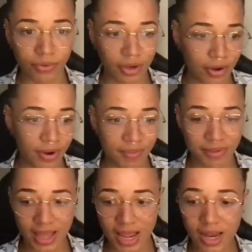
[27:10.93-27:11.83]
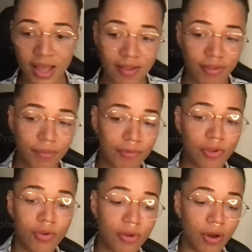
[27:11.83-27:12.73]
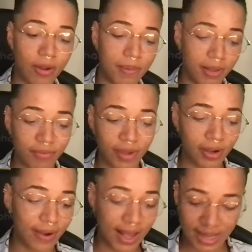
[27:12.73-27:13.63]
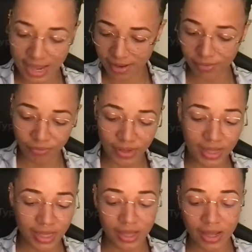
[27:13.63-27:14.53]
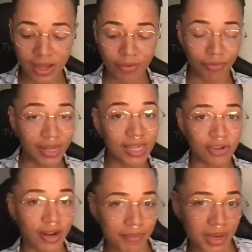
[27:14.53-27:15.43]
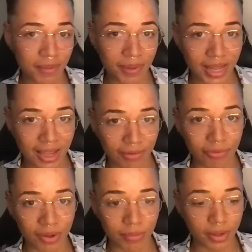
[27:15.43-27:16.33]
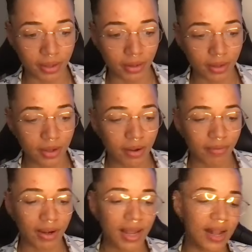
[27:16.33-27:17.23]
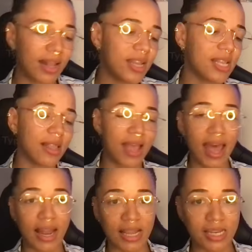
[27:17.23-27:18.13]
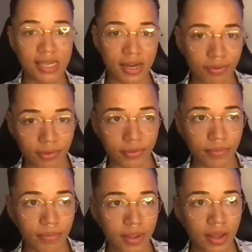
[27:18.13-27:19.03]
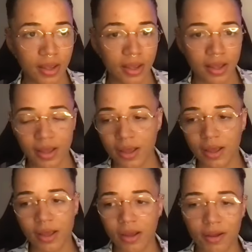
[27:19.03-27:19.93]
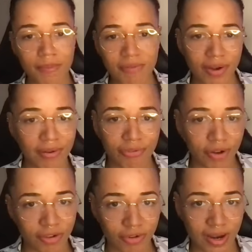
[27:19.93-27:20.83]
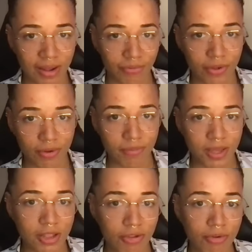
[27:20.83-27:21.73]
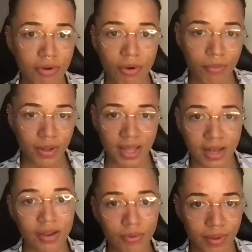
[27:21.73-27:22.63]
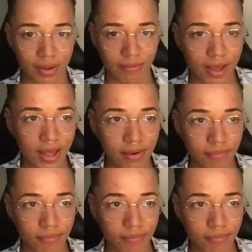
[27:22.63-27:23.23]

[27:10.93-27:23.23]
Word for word: You know what I'm saying? Some of you, you got a motherfucker out there that's really, really trying to manipulate your free will, right? And just that in general, could be very frustrating for you because you know what they're doing, right?